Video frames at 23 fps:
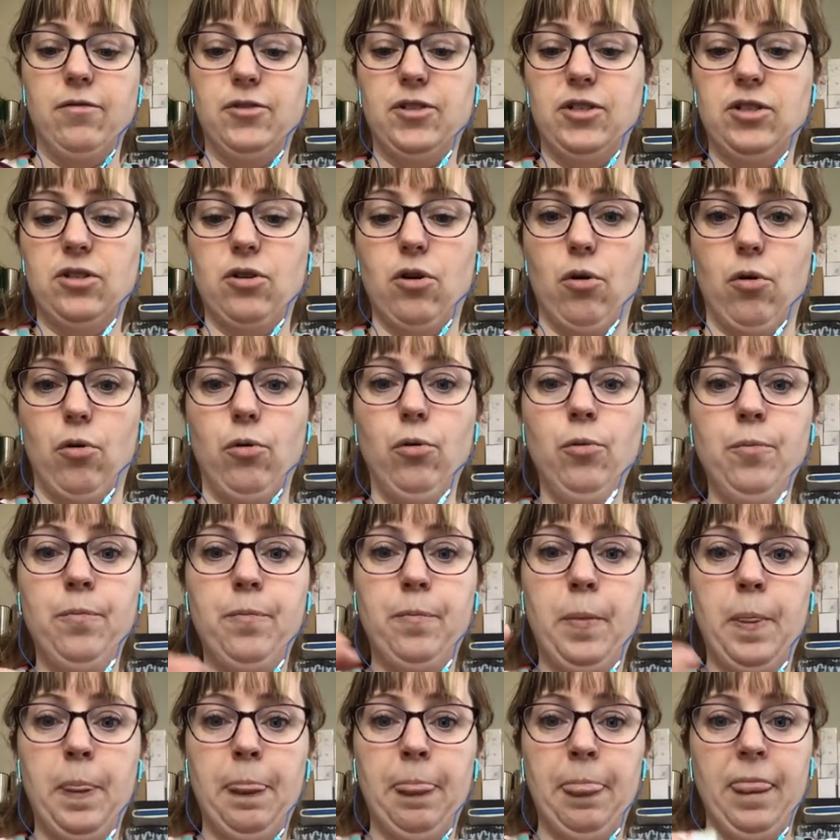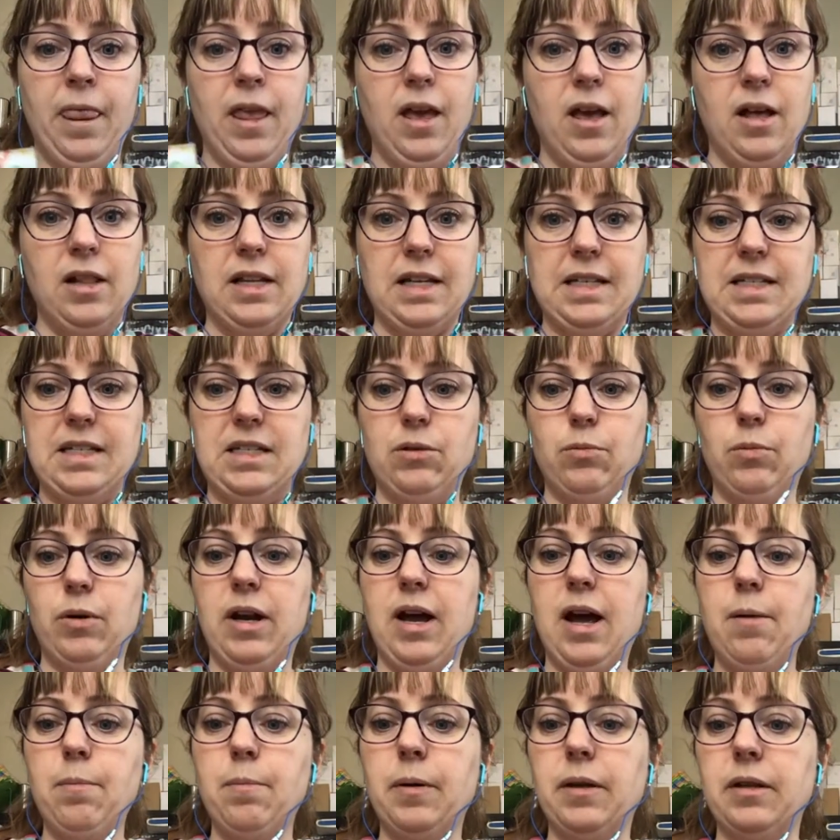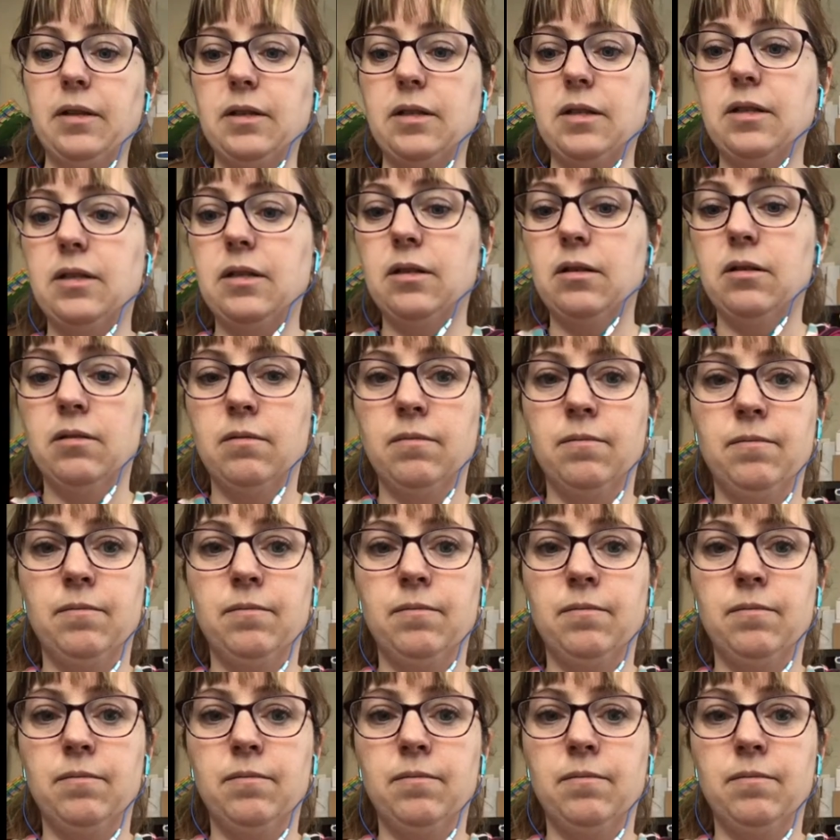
So let's see what happens.